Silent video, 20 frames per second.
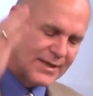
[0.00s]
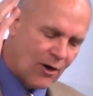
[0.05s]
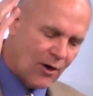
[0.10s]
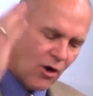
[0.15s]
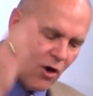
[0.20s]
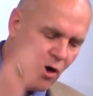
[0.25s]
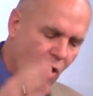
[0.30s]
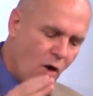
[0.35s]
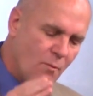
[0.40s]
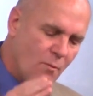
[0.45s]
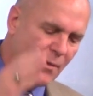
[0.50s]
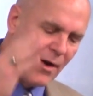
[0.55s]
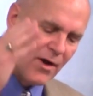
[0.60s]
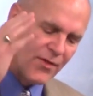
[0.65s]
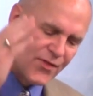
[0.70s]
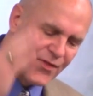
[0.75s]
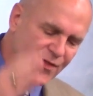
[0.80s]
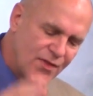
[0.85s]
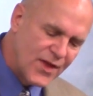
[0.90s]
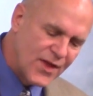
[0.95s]
our hope
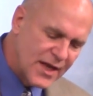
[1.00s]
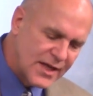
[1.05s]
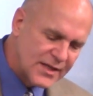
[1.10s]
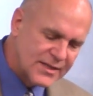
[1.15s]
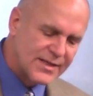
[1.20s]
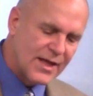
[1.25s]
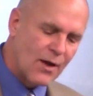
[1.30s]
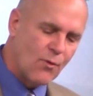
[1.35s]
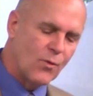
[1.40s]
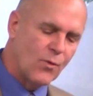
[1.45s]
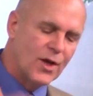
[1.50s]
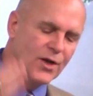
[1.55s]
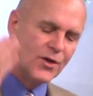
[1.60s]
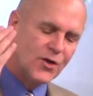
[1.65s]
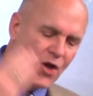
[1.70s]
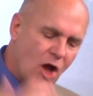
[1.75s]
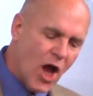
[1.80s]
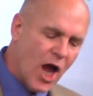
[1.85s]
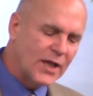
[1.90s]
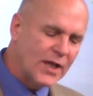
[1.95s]
on things that will
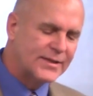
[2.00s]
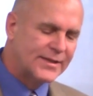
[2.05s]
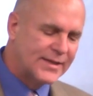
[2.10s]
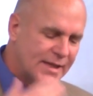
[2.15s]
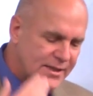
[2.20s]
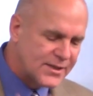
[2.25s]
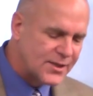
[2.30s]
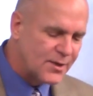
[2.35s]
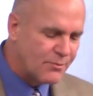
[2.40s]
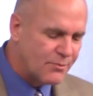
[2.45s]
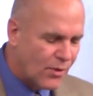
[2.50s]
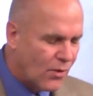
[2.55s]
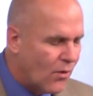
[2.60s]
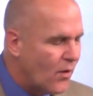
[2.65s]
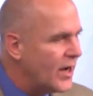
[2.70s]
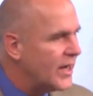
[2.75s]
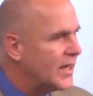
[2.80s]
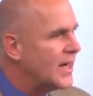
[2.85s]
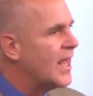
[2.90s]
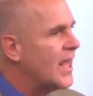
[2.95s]
not
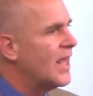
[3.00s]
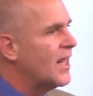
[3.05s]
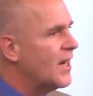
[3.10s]
disappoint.